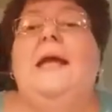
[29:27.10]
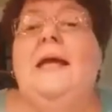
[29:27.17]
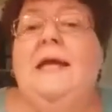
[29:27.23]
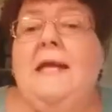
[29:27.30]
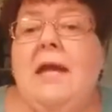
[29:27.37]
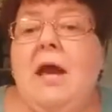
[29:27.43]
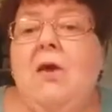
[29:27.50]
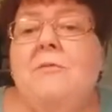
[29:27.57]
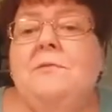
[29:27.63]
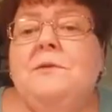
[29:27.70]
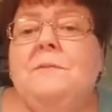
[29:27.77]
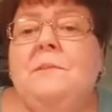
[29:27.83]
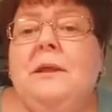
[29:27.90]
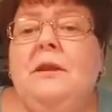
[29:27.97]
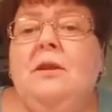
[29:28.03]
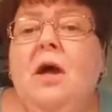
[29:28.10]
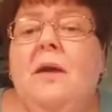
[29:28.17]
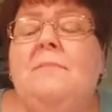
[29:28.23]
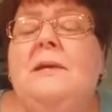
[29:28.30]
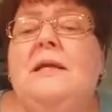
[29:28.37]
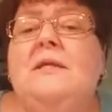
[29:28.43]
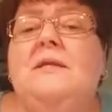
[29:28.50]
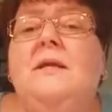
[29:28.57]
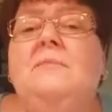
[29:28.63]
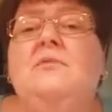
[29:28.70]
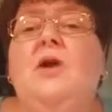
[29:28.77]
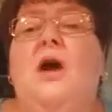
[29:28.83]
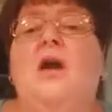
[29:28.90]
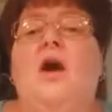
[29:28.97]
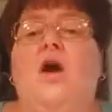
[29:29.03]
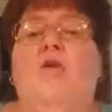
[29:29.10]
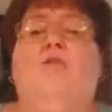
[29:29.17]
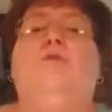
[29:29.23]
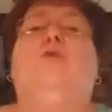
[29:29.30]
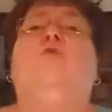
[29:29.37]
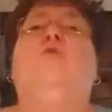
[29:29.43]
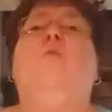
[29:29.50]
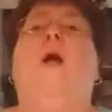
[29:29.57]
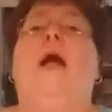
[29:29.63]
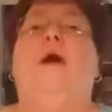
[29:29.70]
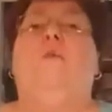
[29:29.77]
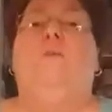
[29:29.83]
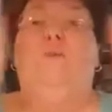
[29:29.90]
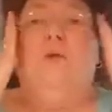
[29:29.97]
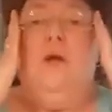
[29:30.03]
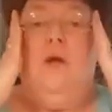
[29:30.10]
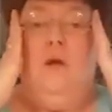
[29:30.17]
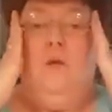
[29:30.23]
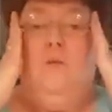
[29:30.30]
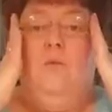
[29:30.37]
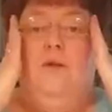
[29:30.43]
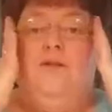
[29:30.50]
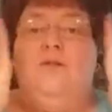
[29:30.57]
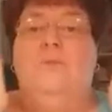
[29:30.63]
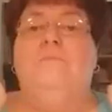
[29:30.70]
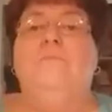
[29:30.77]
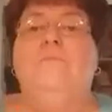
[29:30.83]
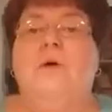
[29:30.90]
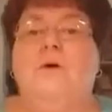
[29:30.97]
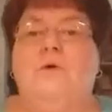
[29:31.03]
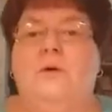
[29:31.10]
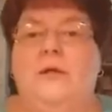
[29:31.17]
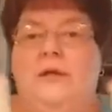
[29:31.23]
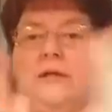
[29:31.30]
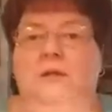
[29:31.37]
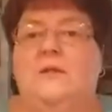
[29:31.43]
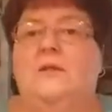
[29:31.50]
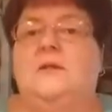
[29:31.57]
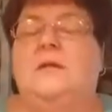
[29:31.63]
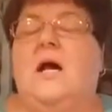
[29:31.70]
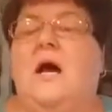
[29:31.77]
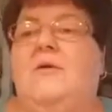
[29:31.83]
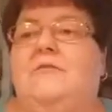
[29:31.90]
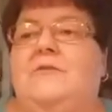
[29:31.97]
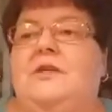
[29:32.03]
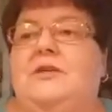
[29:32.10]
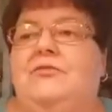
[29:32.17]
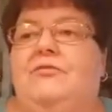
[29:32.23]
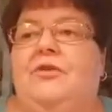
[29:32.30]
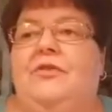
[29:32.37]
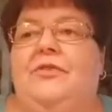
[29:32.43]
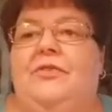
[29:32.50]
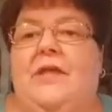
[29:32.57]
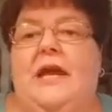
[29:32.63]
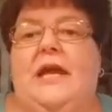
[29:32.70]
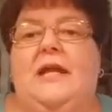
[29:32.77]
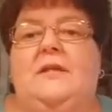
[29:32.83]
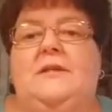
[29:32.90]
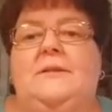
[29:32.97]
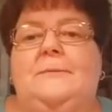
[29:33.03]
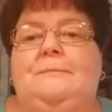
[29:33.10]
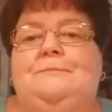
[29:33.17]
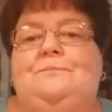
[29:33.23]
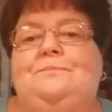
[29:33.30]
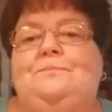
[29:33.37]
It helps me a lot because I'm not overwhelmed with millions of different things.